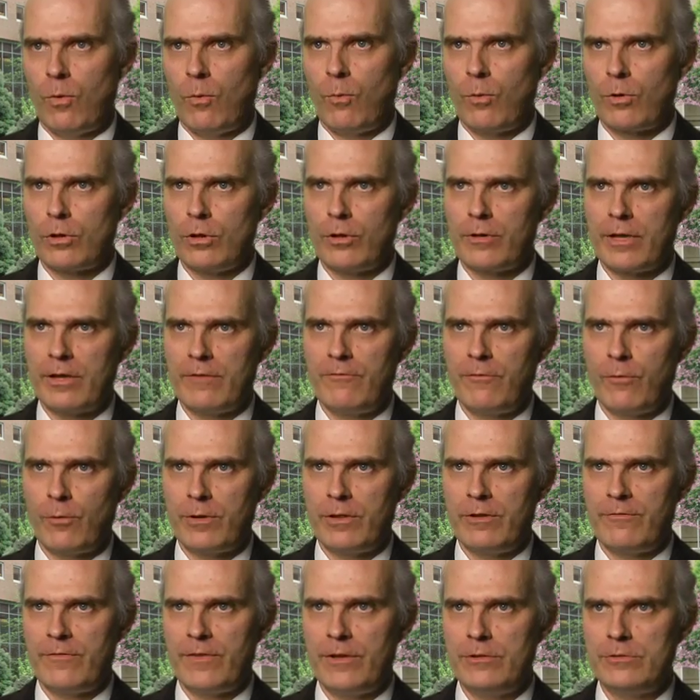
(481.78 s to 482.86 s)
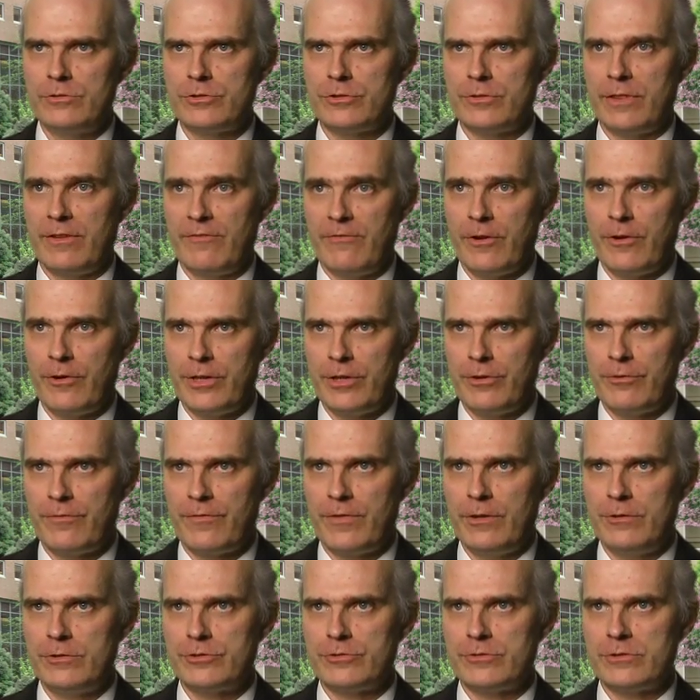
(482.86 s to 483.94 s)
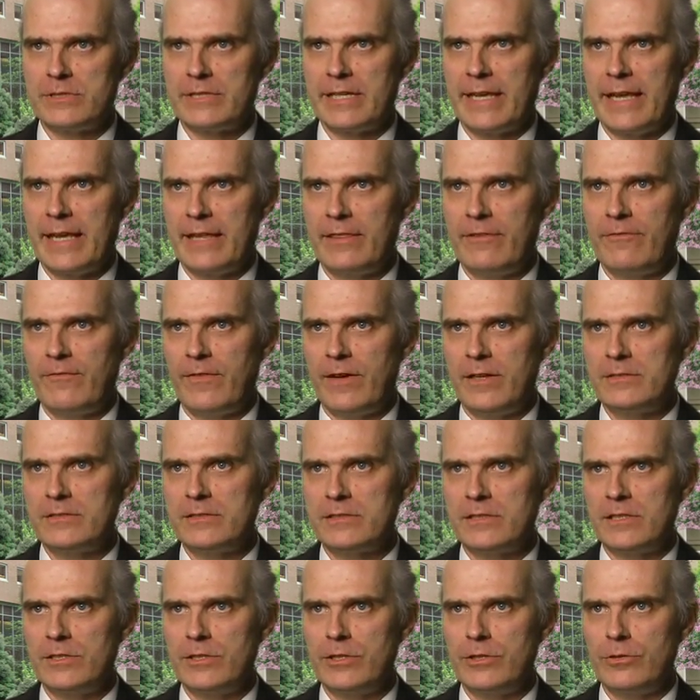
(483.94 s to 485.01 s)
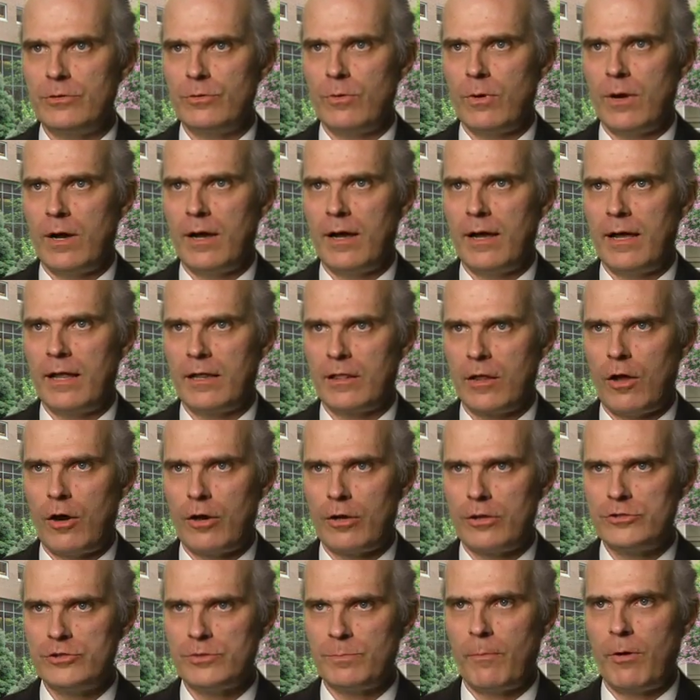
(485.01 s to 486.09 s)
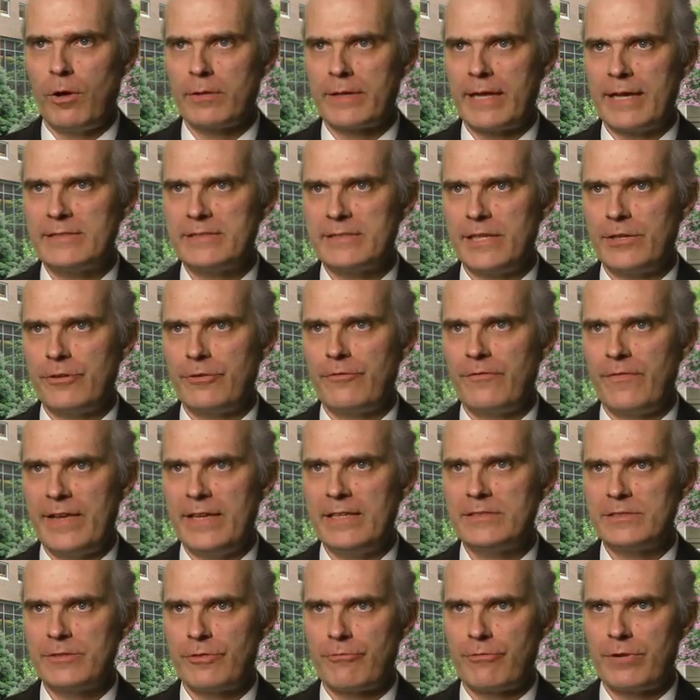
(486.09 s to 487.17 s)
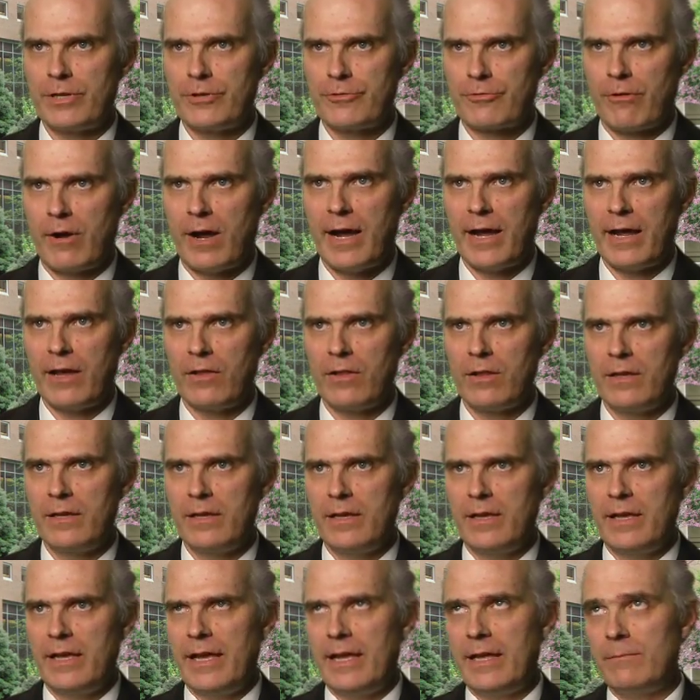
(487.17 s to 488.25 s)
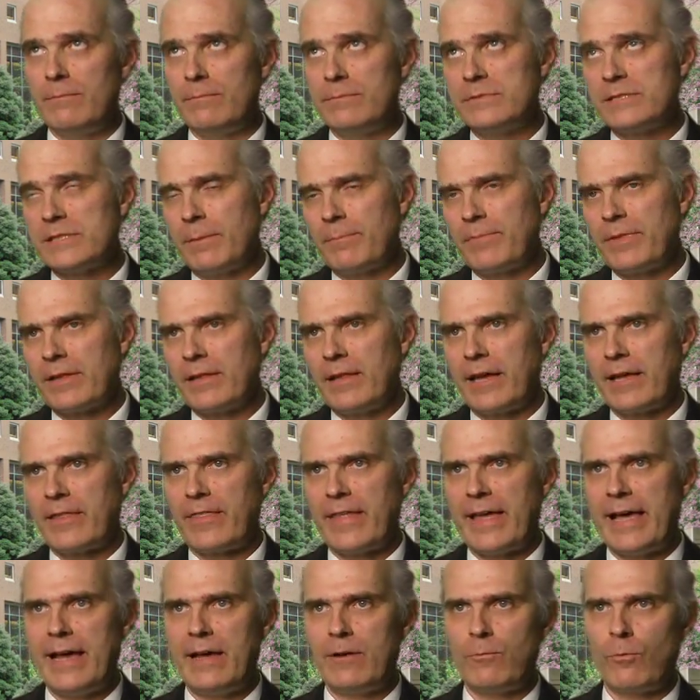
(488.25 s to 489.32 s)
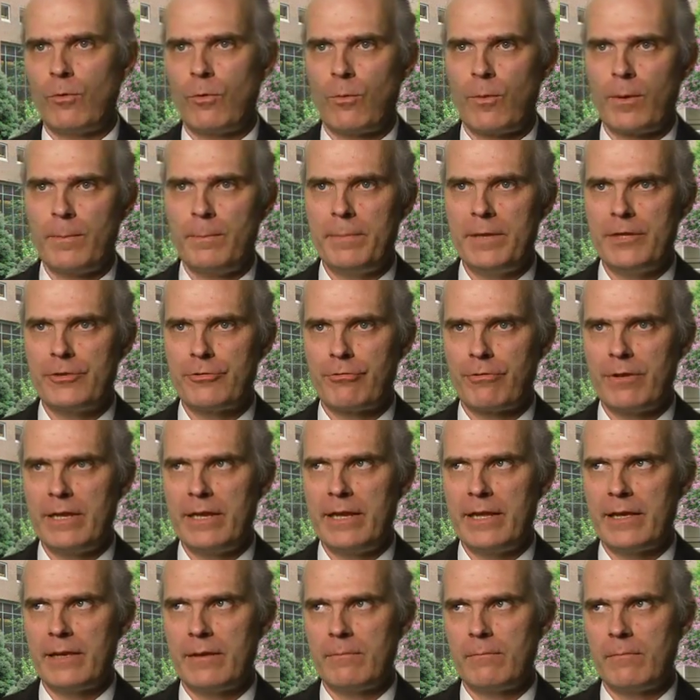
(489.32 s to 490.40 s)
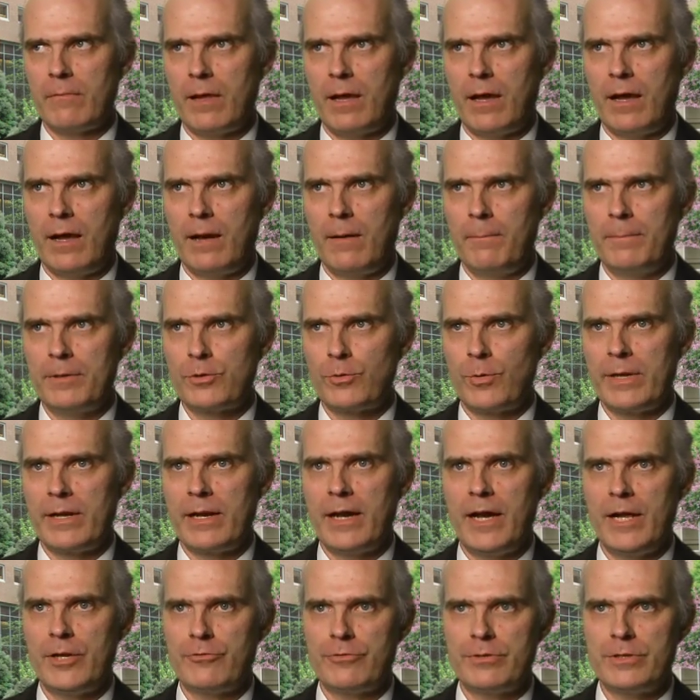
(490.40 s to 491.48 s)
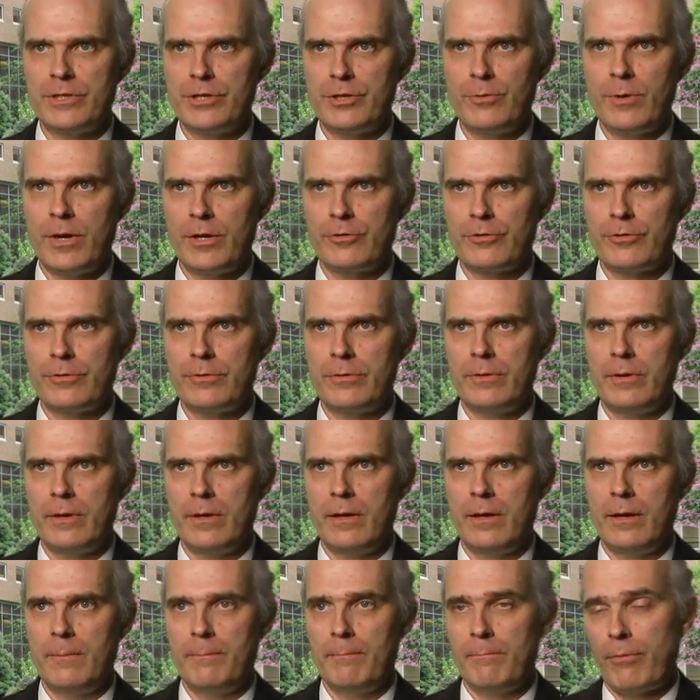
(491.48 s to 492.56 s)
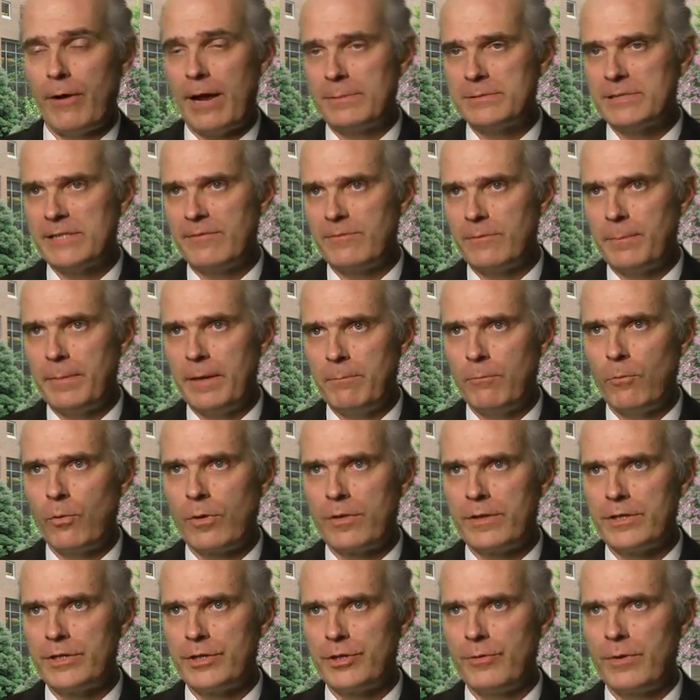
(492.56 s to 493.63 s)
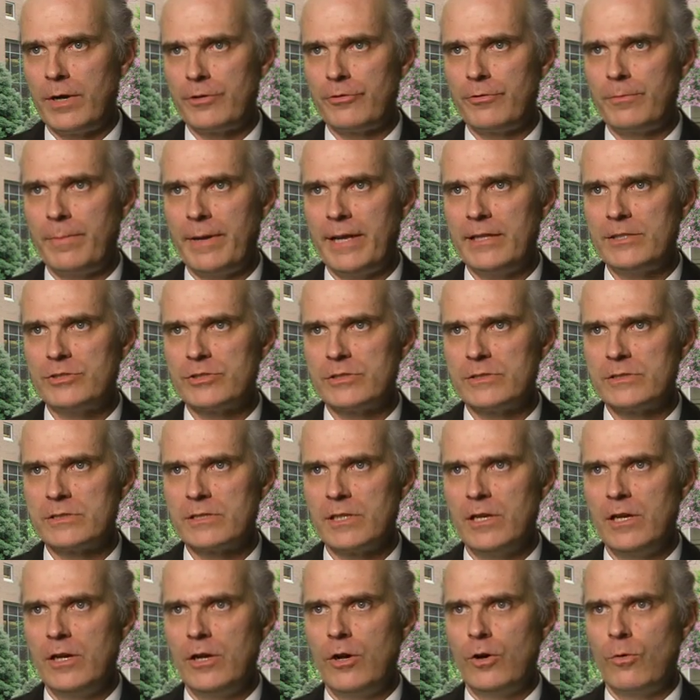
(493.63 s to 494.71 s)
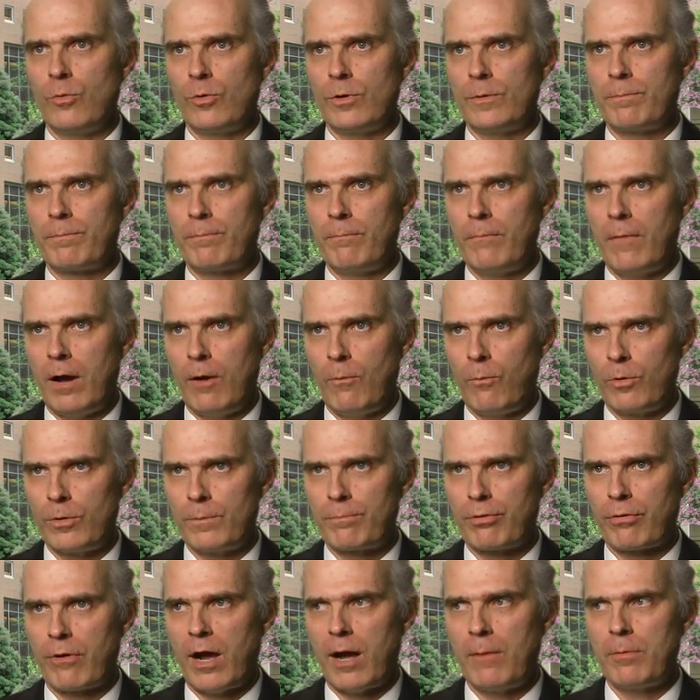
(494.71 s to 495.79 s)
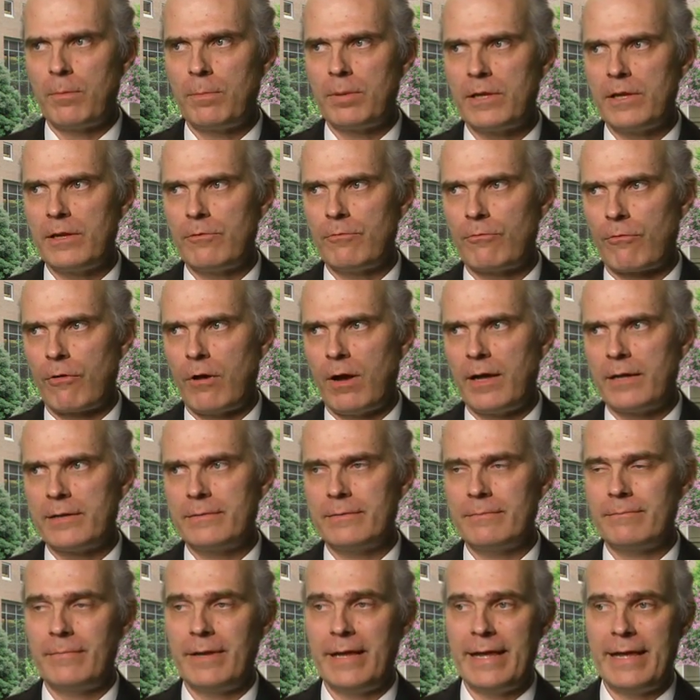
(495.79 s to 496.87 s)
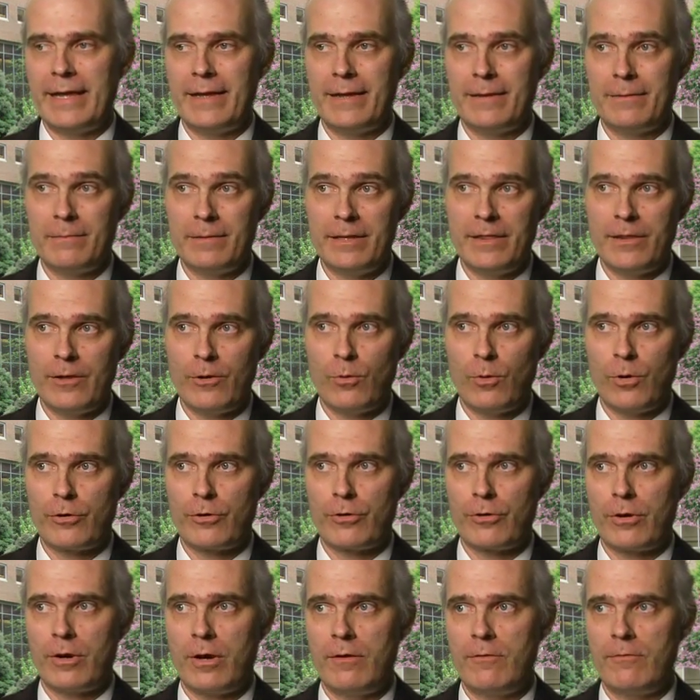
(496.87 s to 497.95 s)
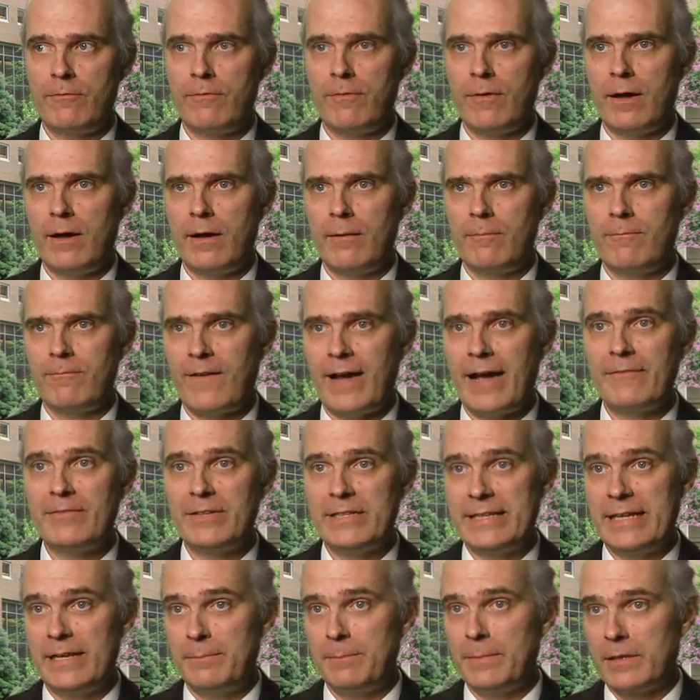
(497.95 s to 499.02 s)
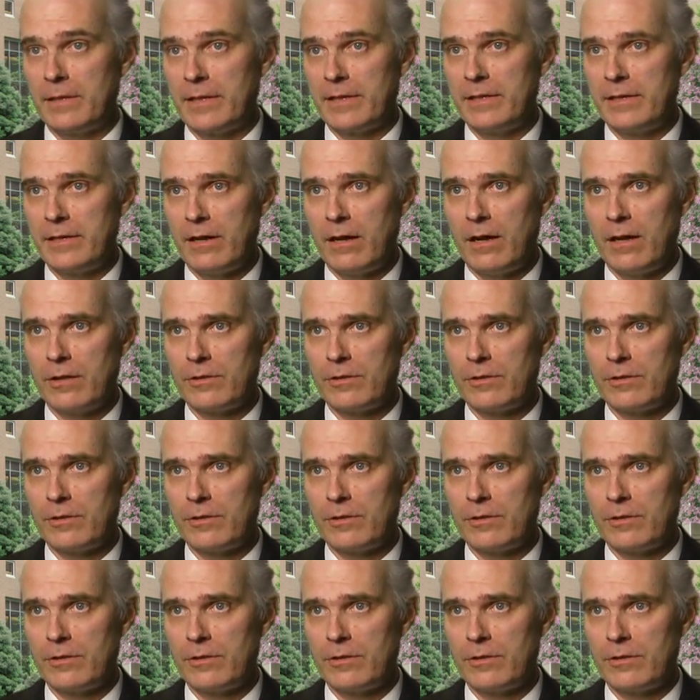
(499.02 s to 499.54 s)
What we're looking for in the future, in the very near future, is to gain the funds to do a large multi-center phase 3 trial. And something like that, where we'd be treating between 100 and 200, perhaps even a bit more than 200 patients, would probably run in the order of $5 to $10 million.